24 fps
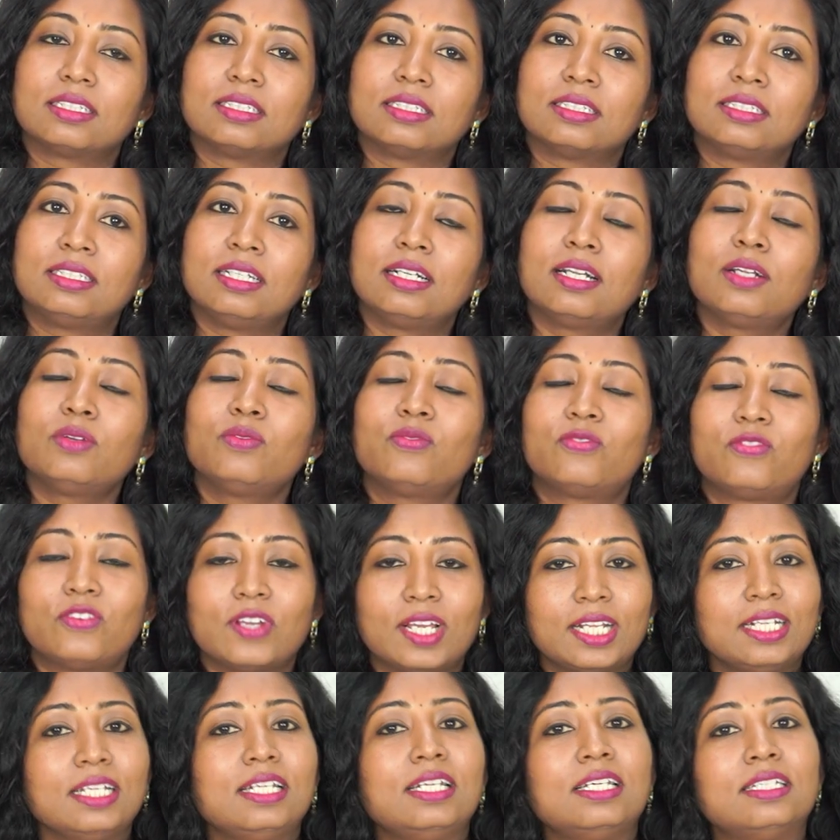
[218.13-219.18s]
there are
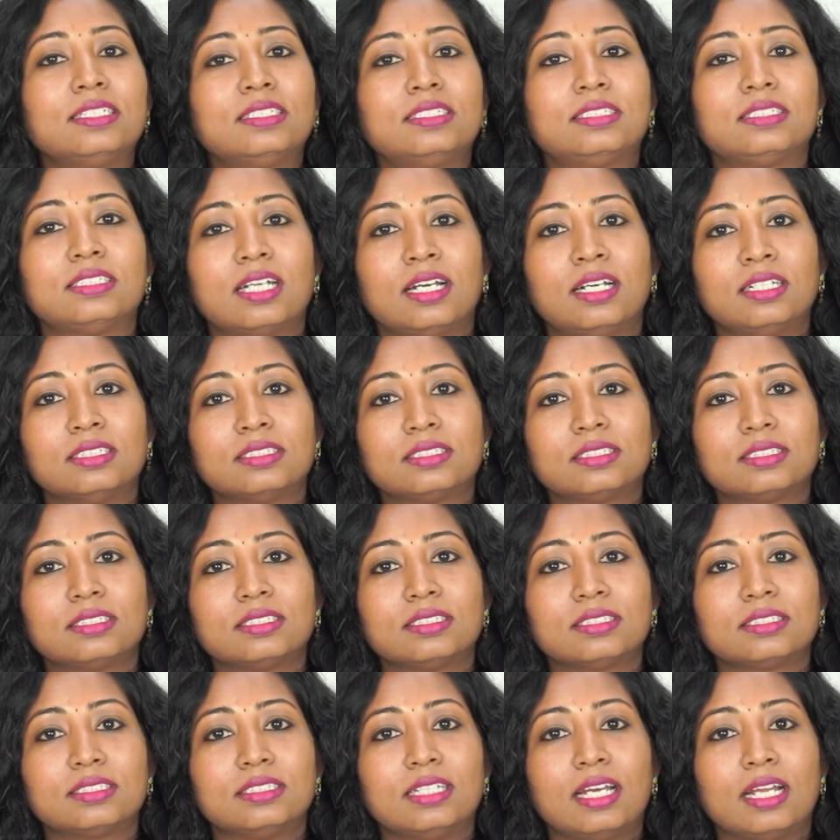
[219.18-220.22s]
very less
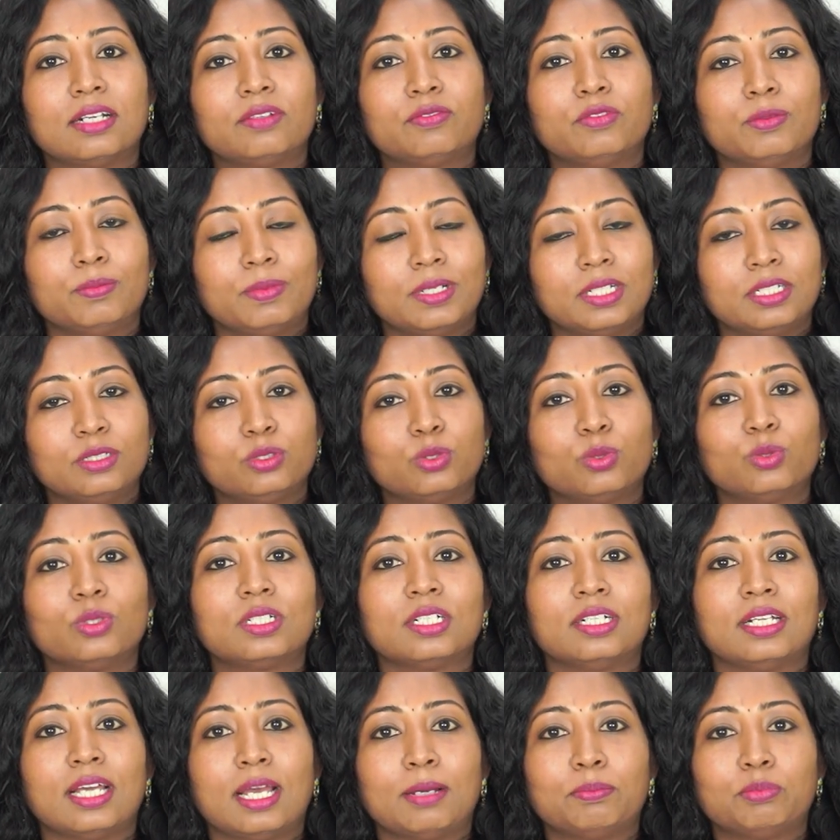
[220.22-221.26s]
chances that women don't
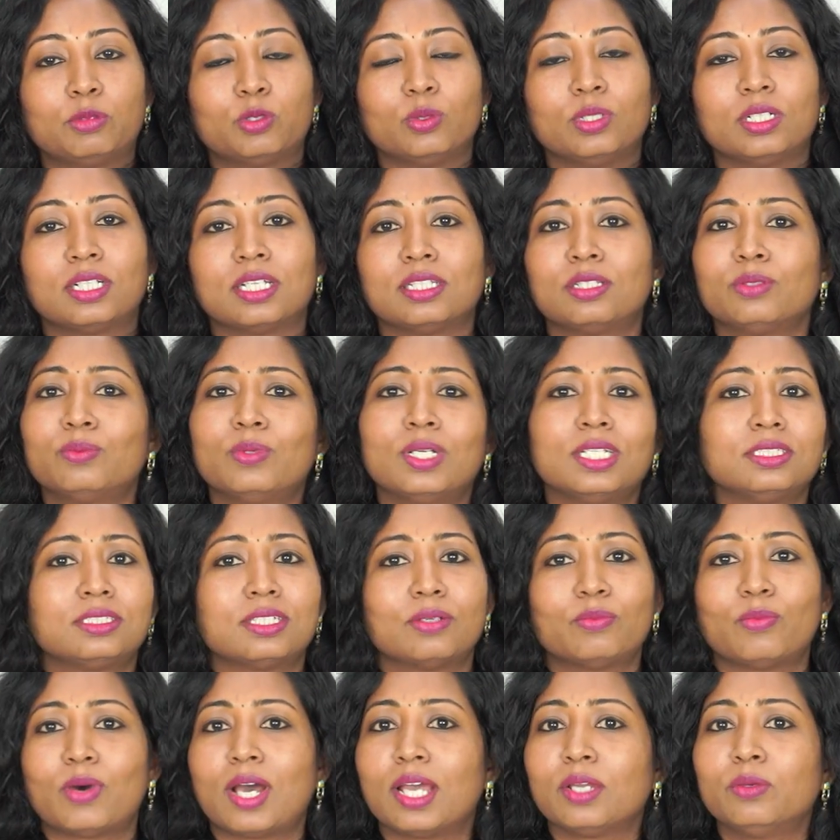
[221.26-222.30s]
adapt to it. Otherwise,
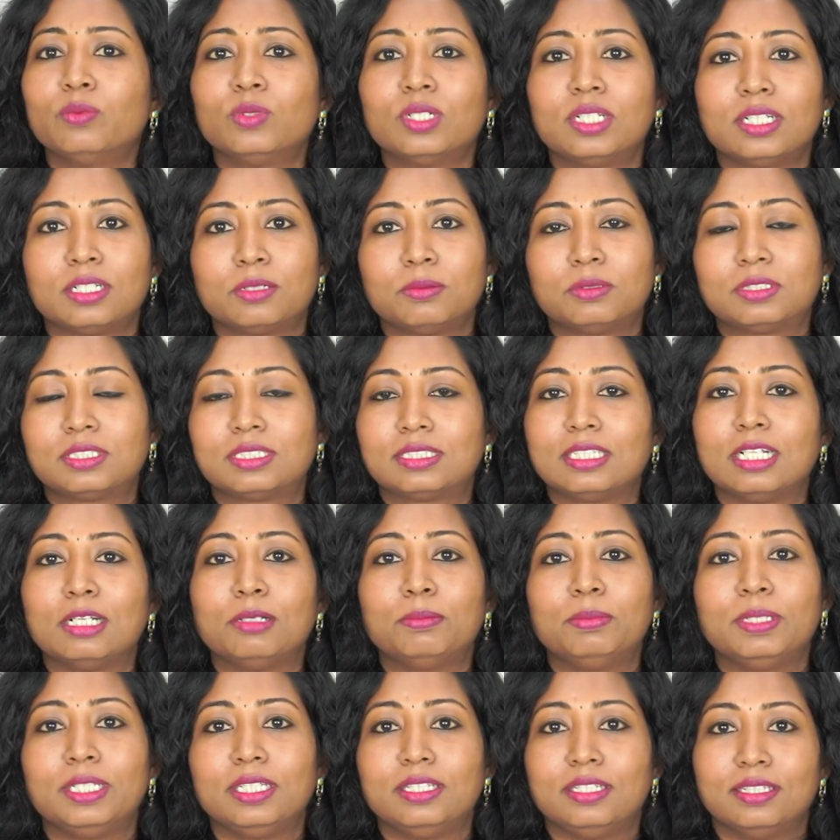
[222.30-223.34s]
why would it
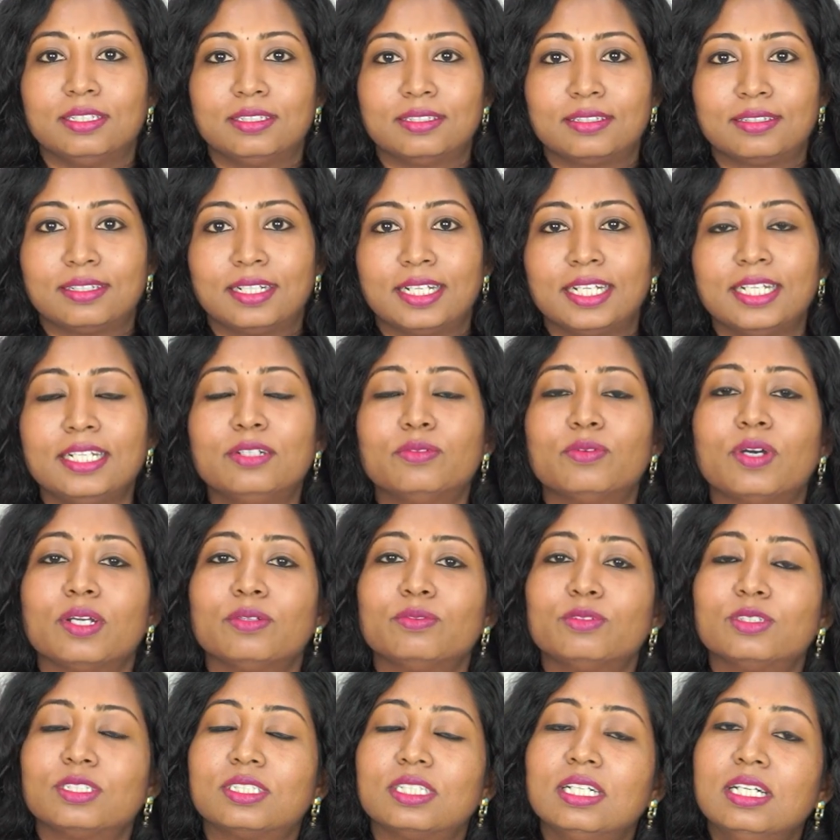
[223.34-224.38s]
still be here, right? Why
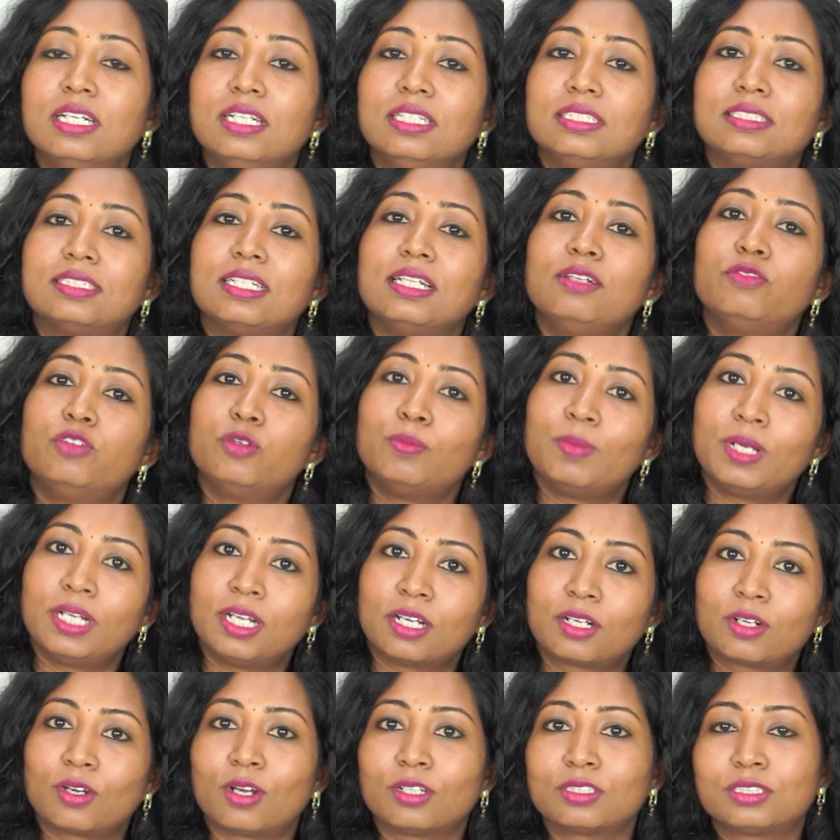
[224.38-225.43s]
would still women
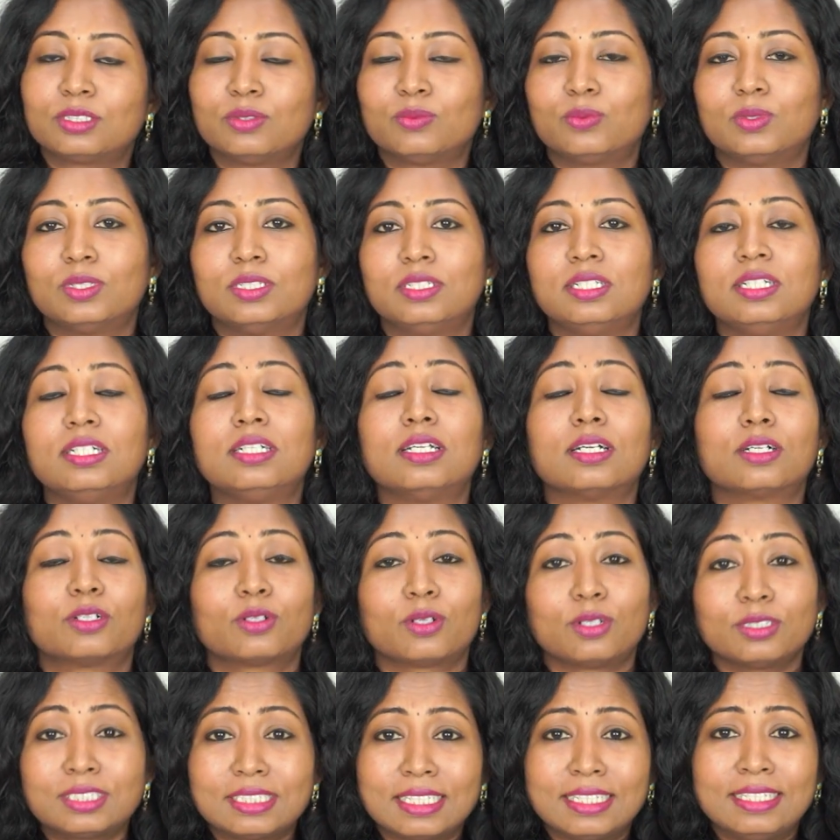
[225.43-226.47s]
across the world,
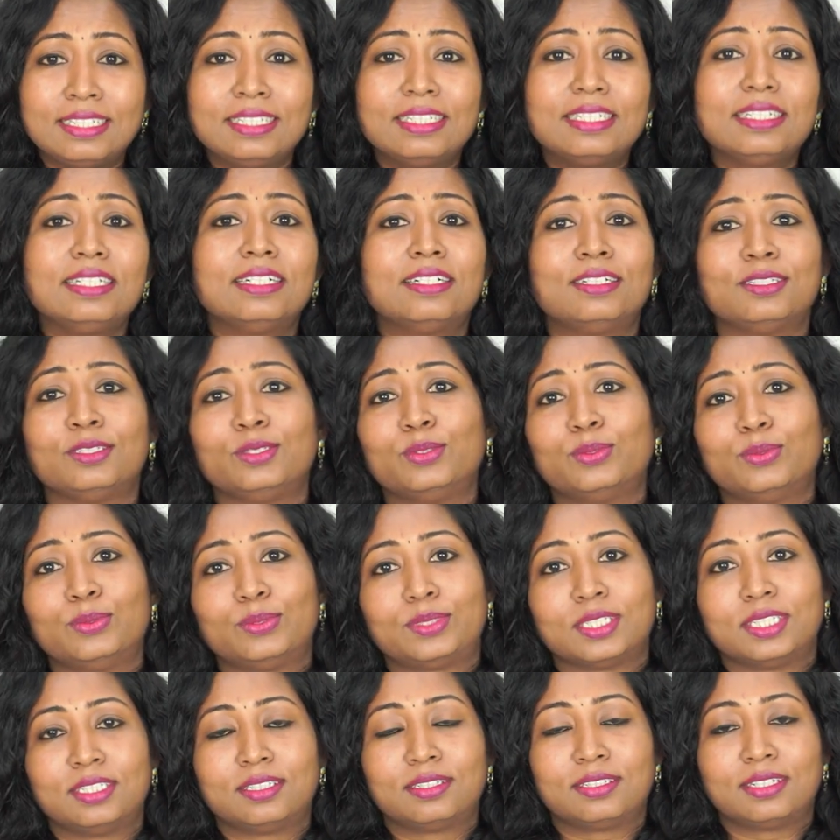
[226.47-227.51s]
across India
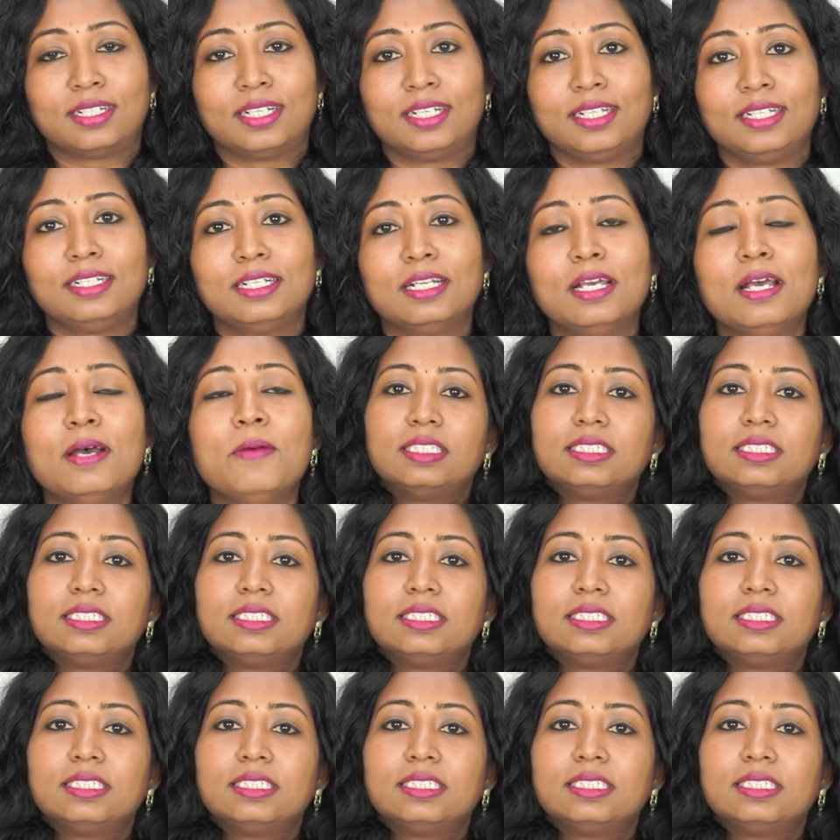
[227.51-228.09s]
use it, right?